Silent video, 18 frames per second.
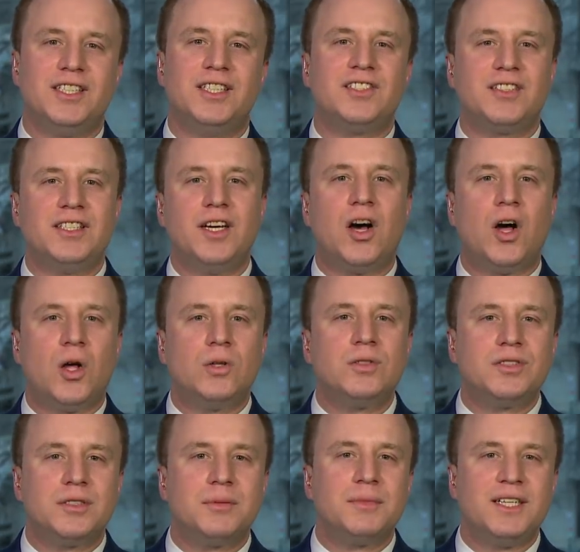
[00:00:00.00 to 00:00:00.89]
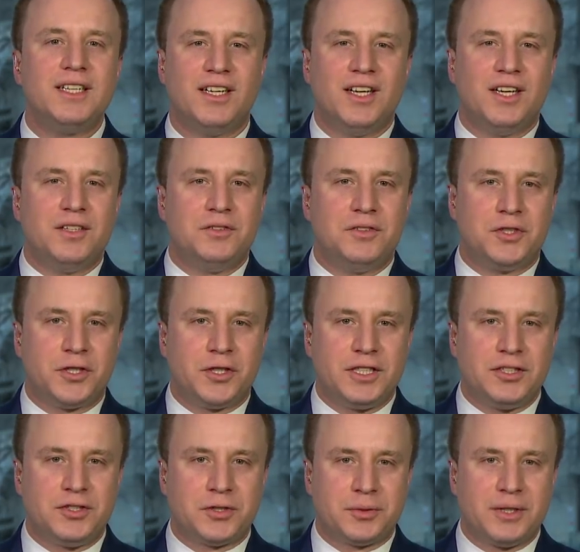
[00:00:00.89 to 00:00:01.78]
He is the ultimate
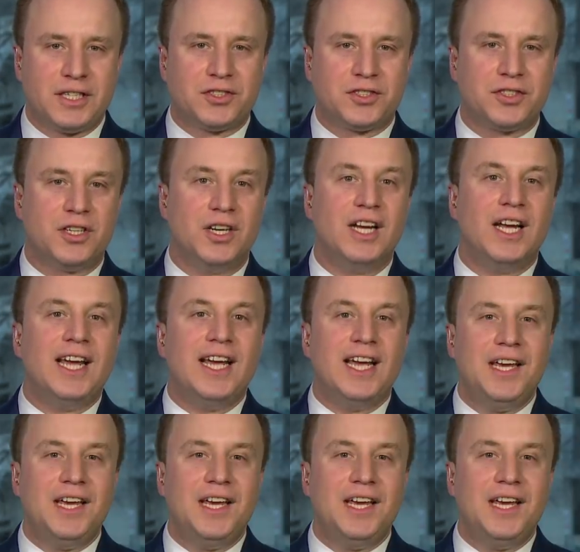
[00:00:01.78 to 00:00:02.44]
dirty trickster.